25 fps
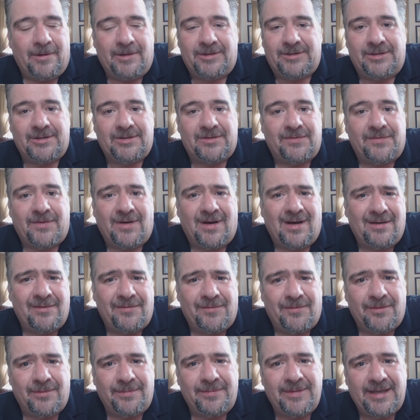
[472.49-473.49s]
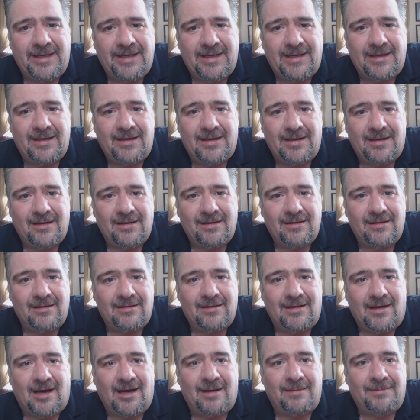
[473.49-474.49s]
which is fine for me.
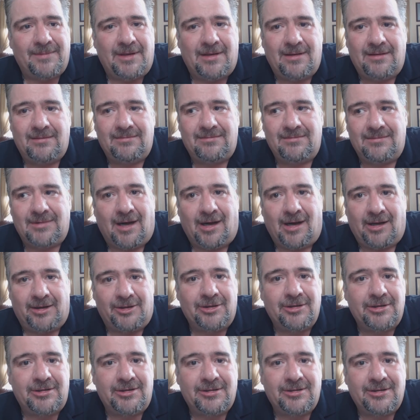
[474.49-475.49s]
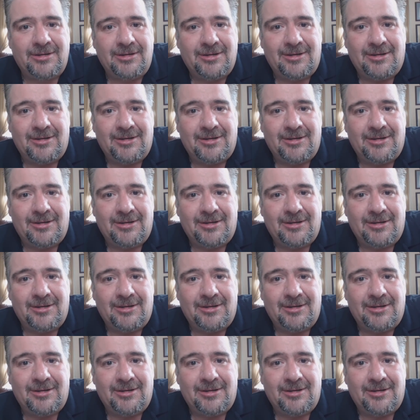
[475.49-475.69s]
I'm honored.